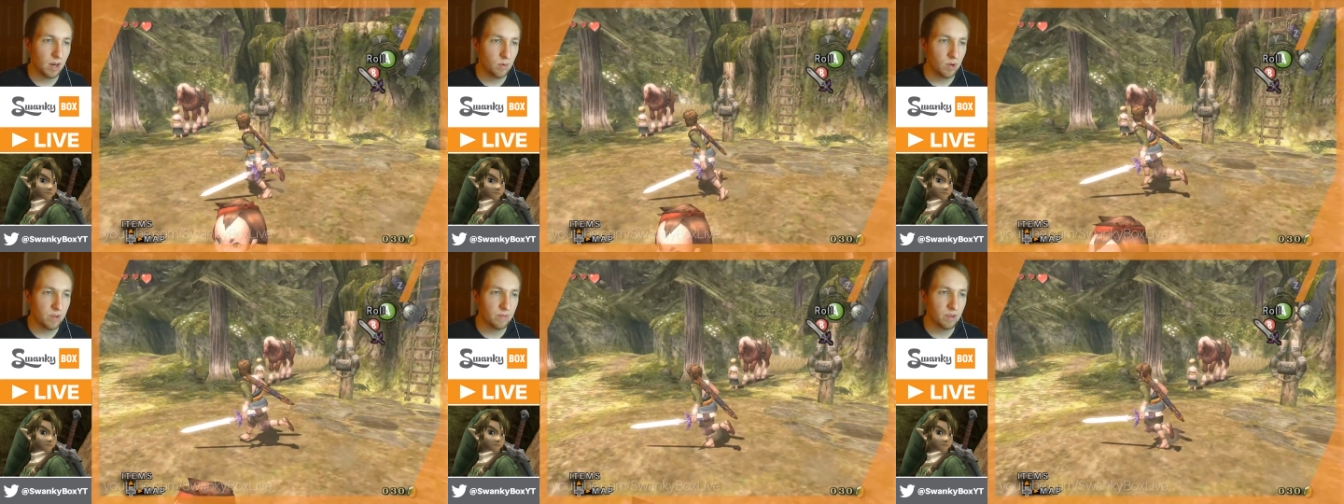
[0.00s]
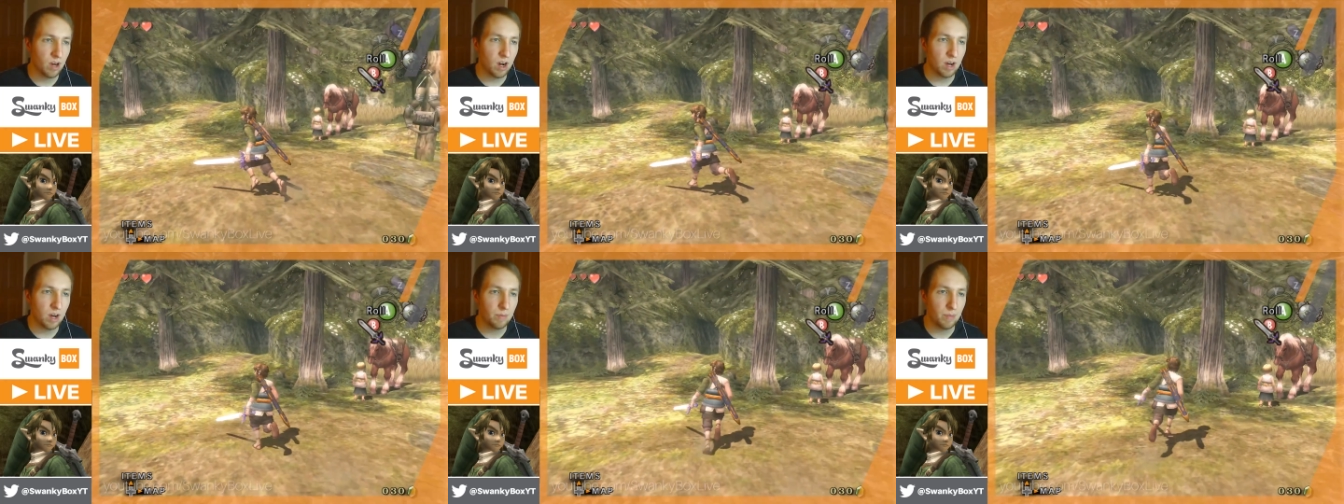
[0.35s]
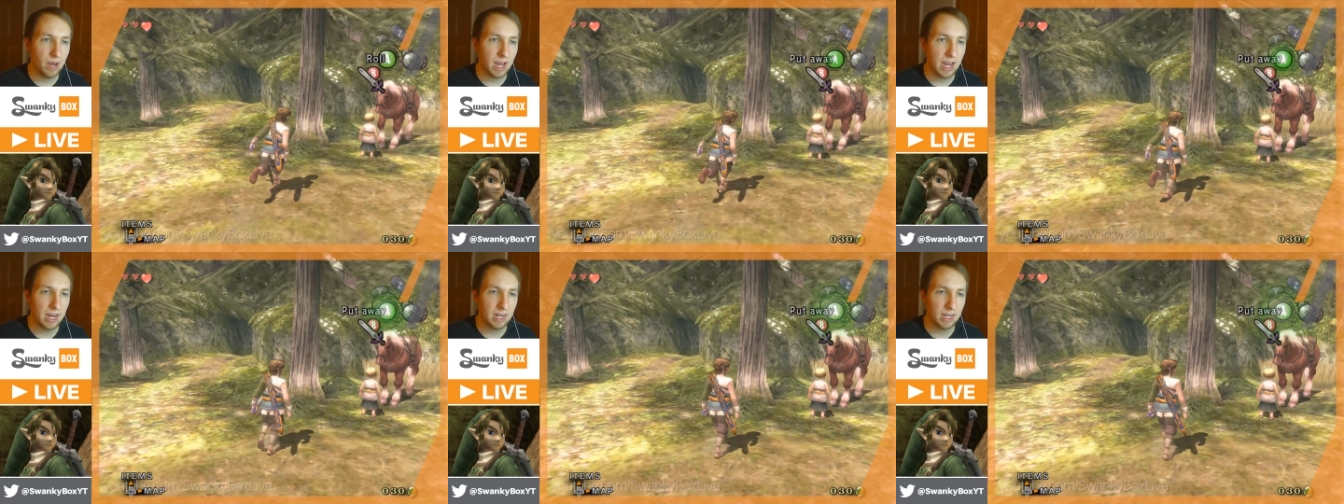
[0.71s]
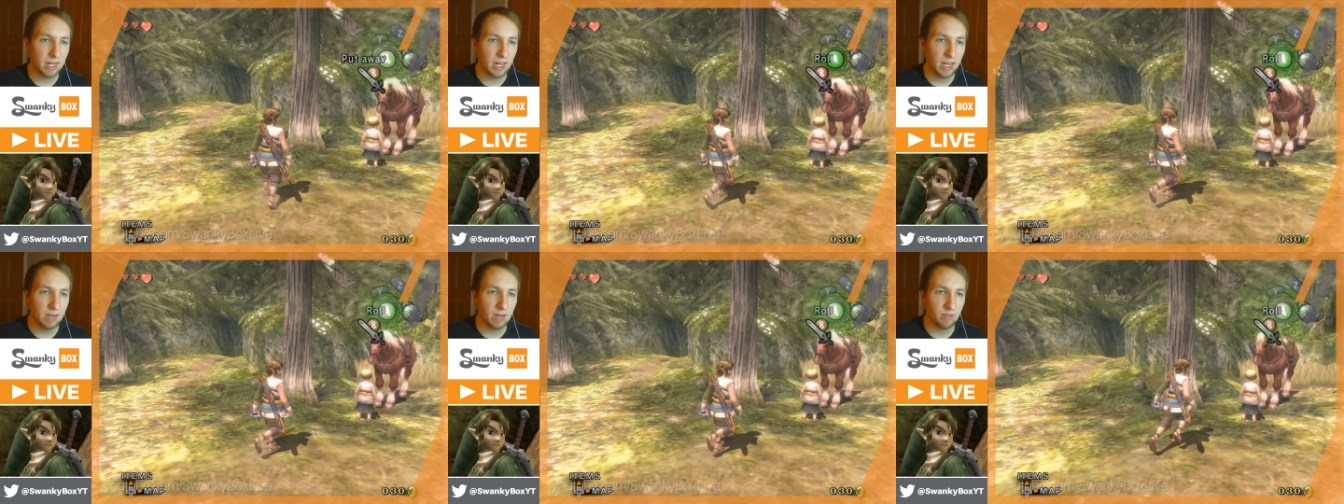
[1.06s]
We've gone back
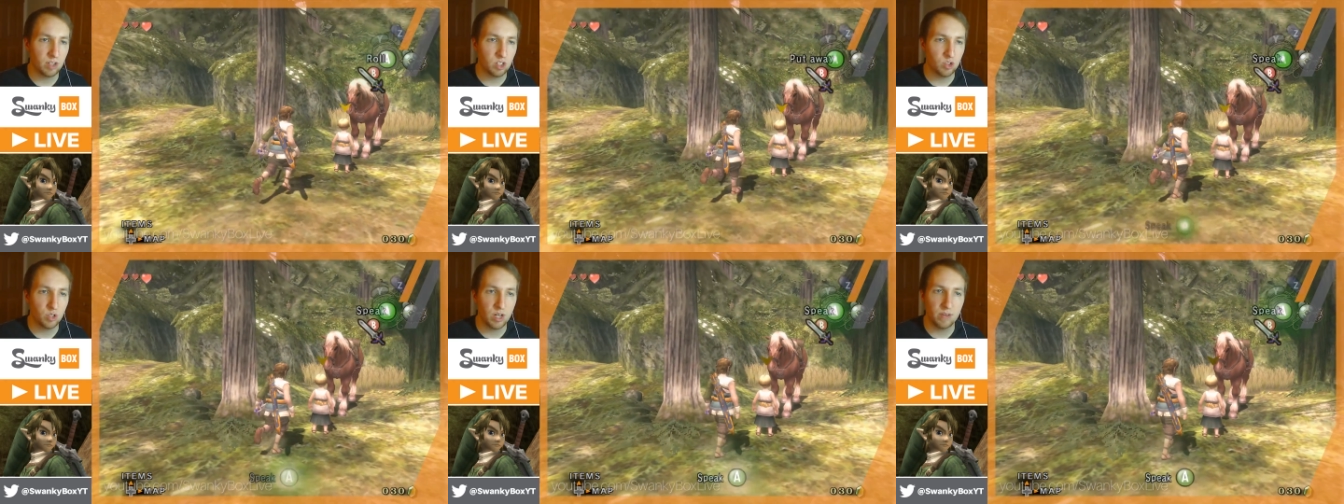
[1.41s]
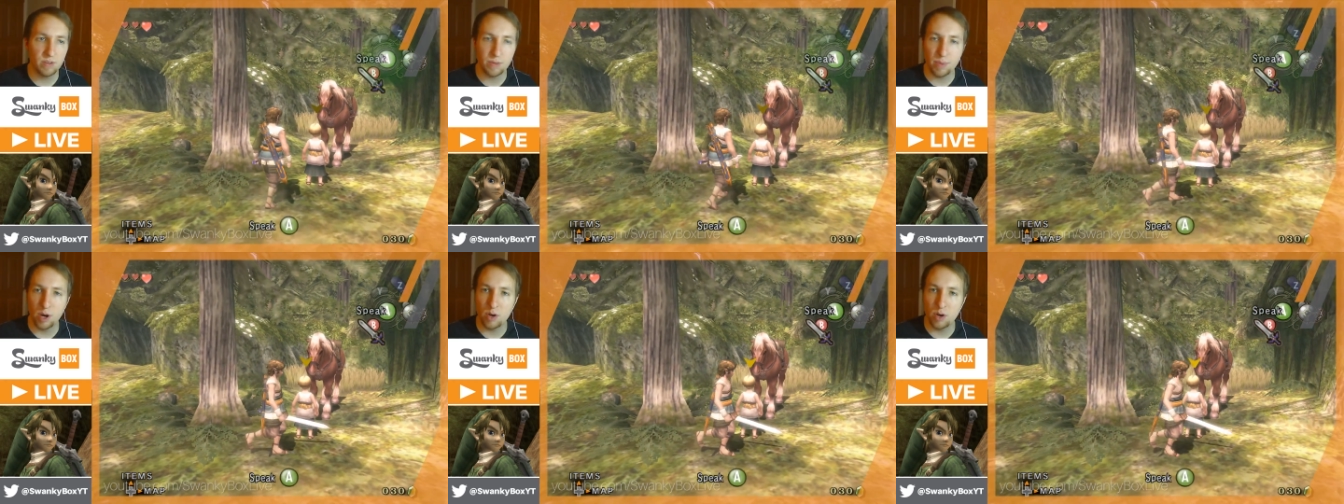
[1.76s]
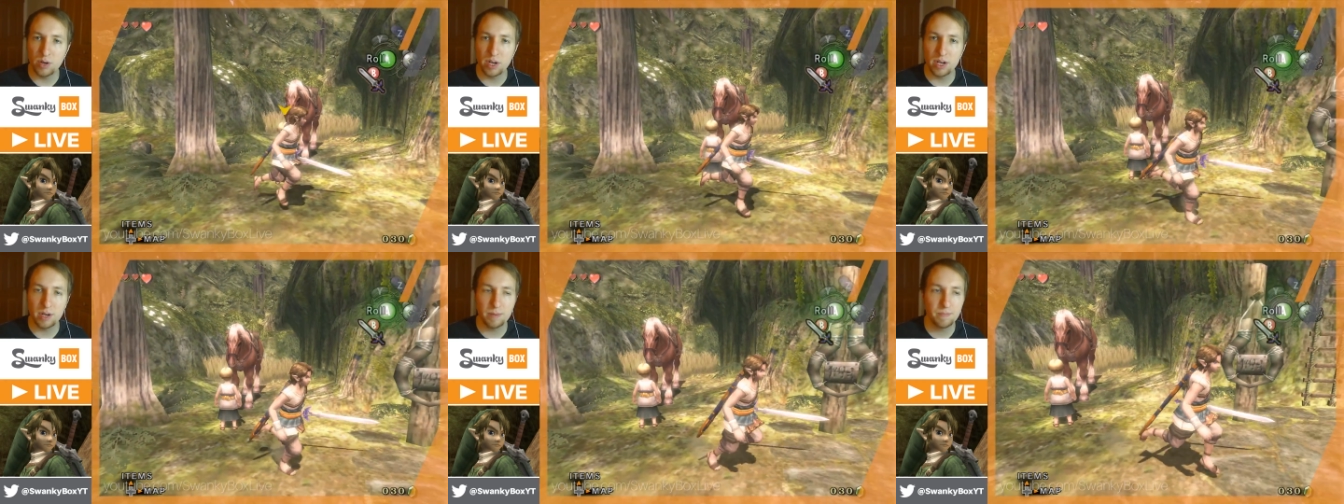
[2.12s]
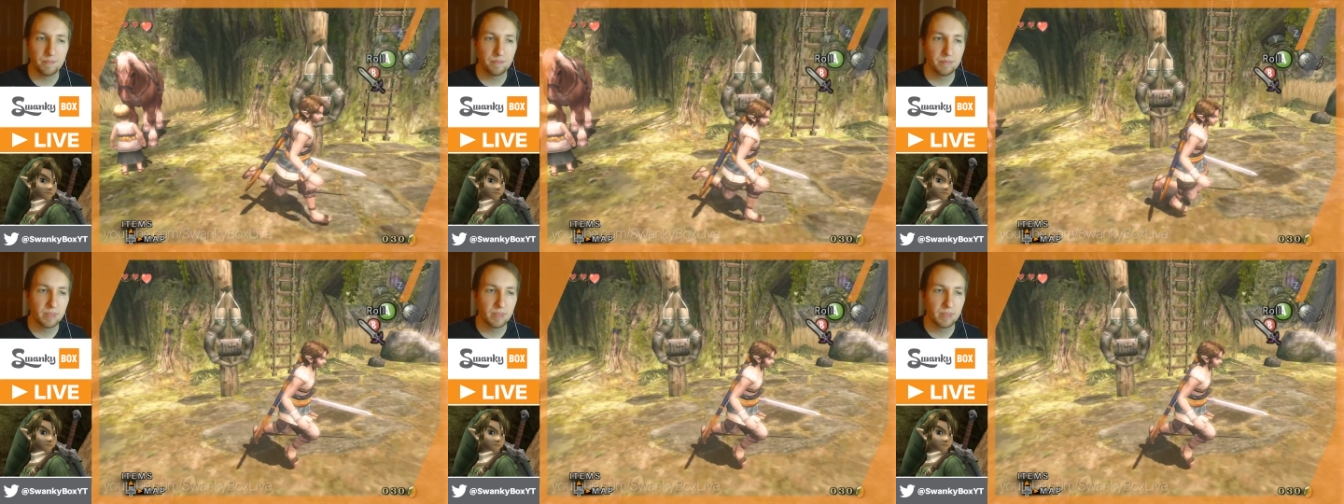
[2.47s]
and retrieved Epona.